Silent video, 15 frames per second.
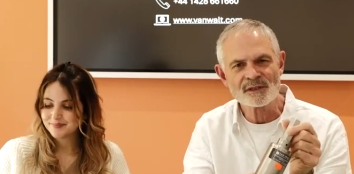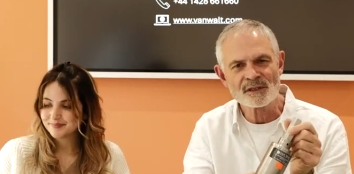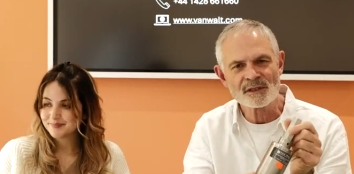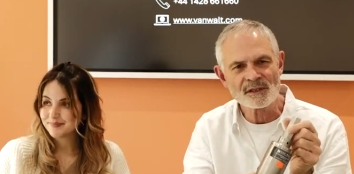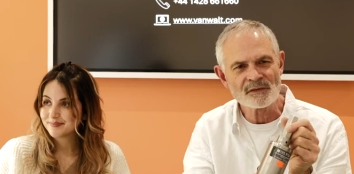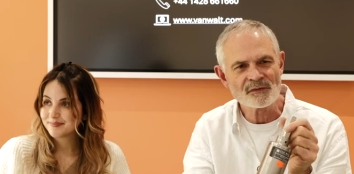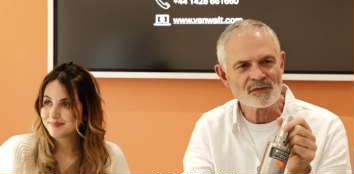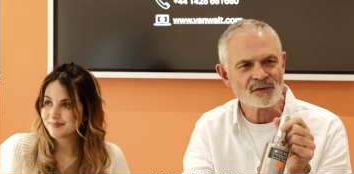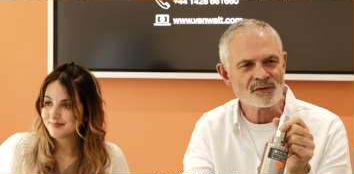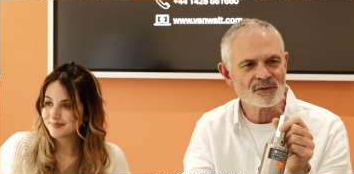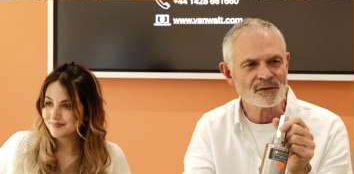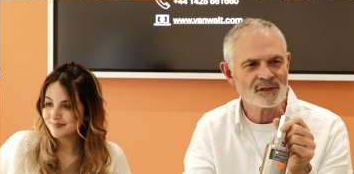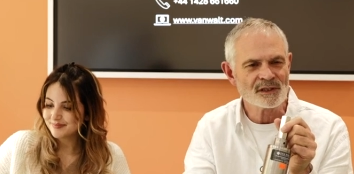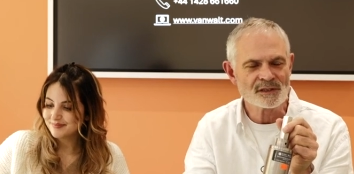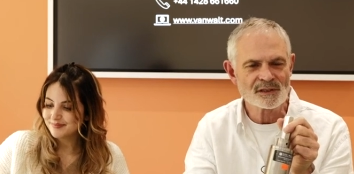Speaker 1: If you
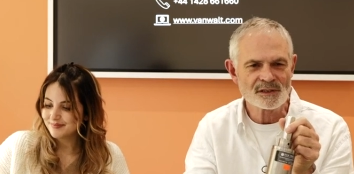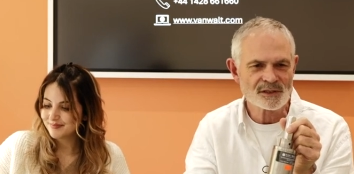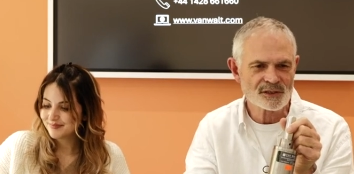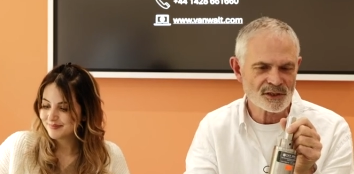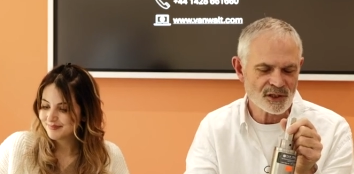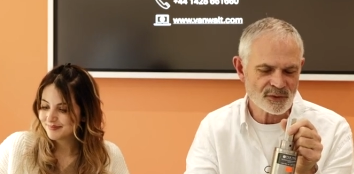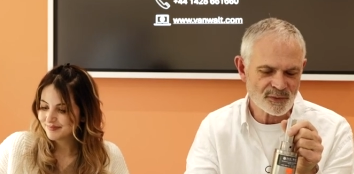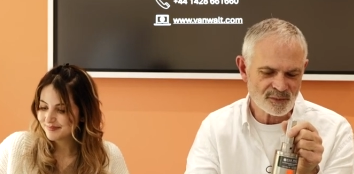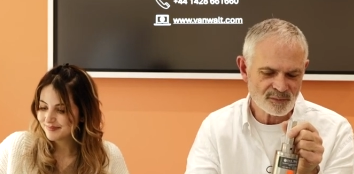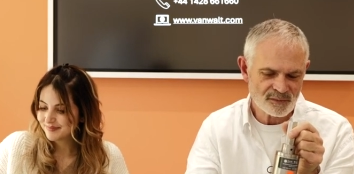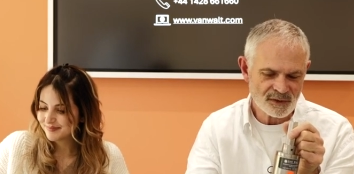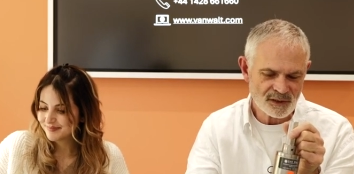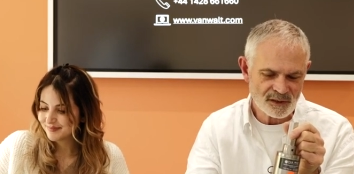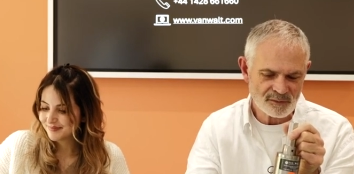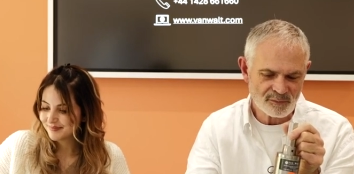need to determine
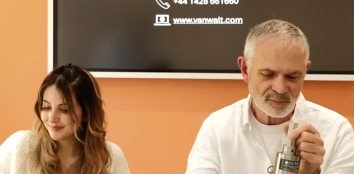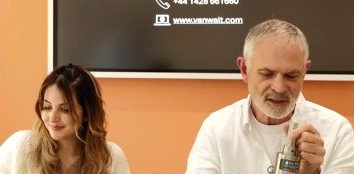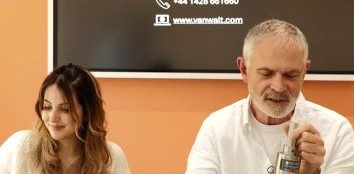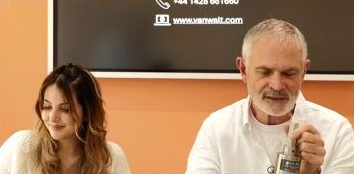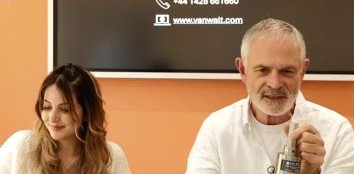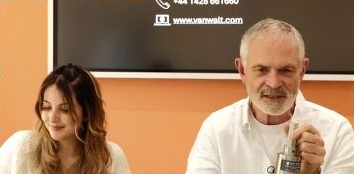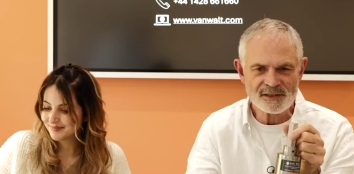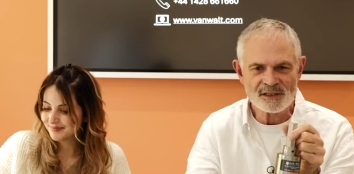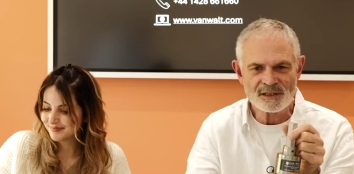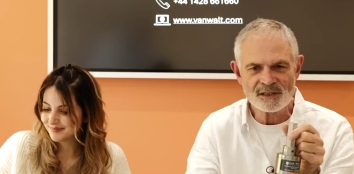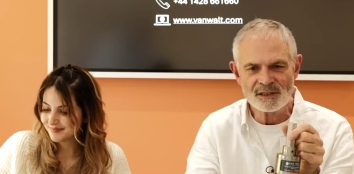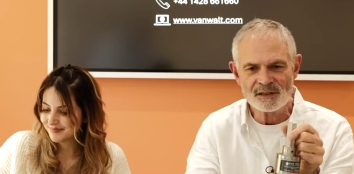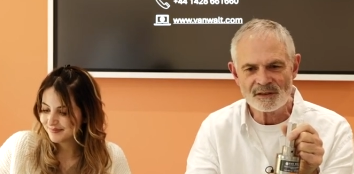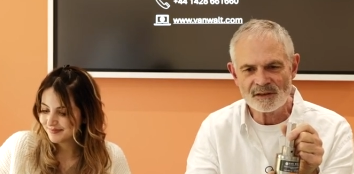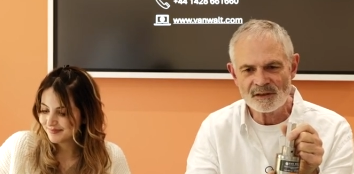uh, bulk density
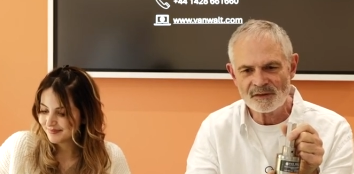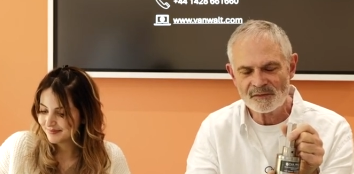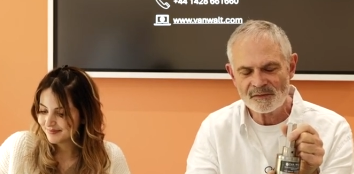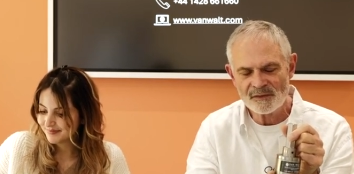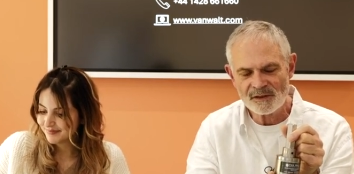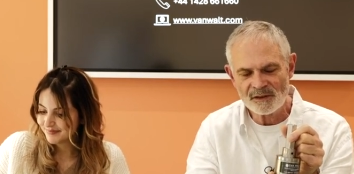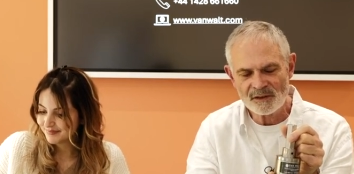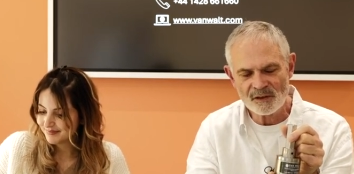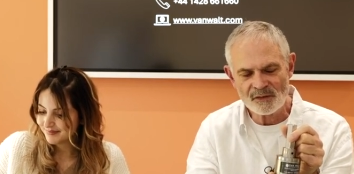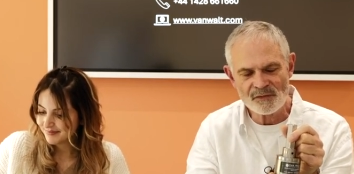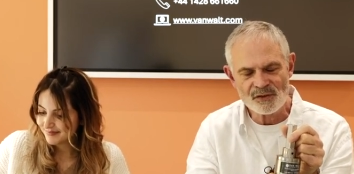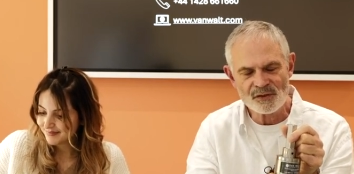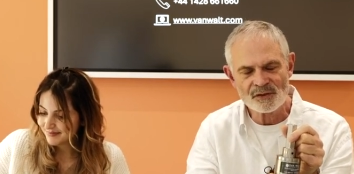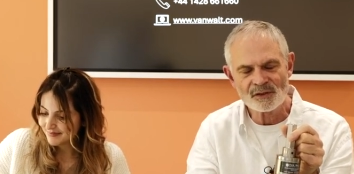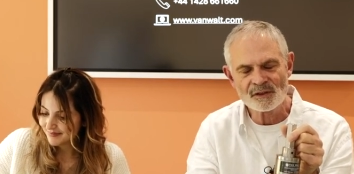of, uh, of a
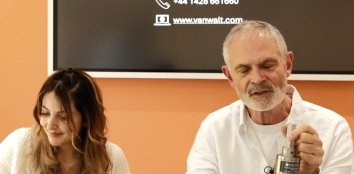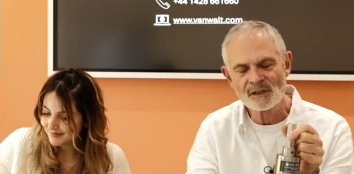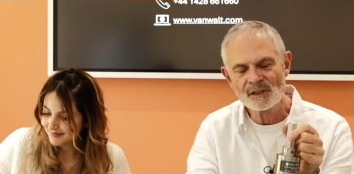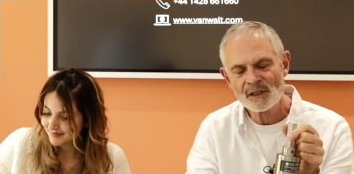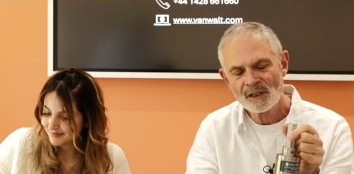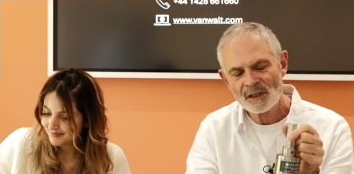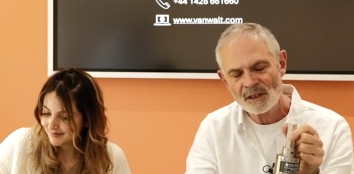soil,